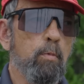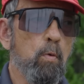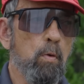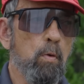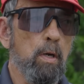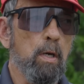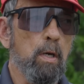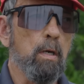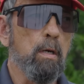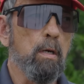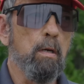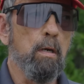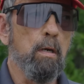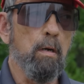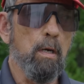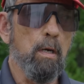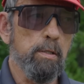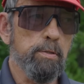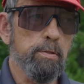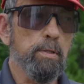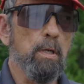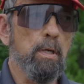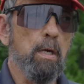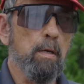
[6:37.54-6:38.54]
quick, and I
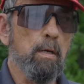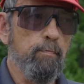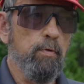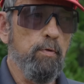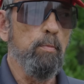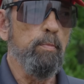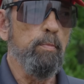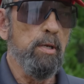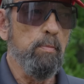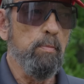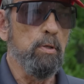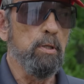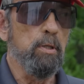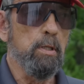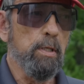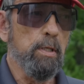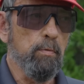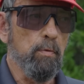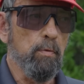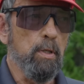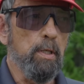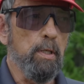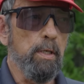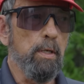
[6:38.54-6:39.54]
saw a few people
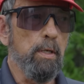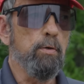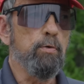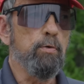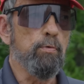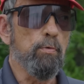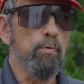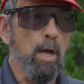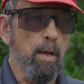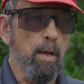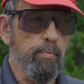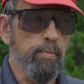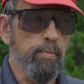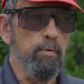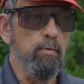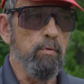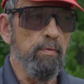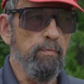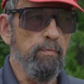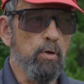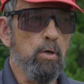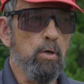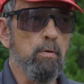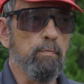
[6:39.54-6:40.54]
literally drop the
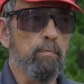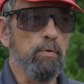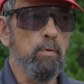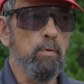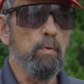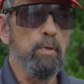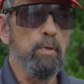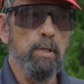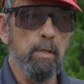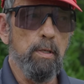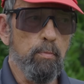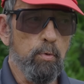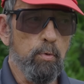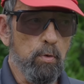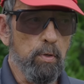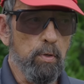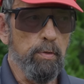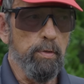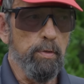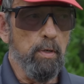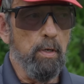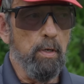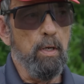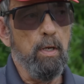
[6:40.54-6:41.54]
revolver when they
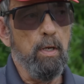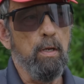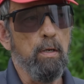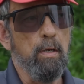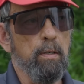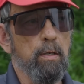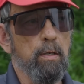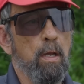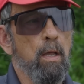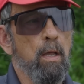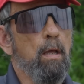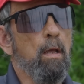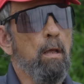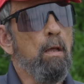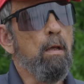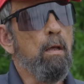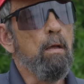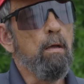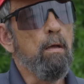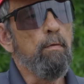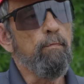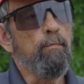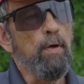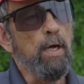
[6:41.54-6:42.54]
burned their hand.
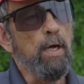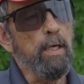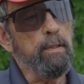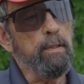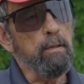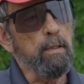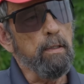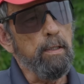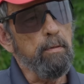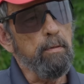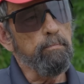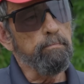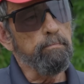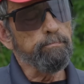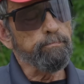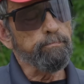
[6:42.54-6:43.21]
Finally,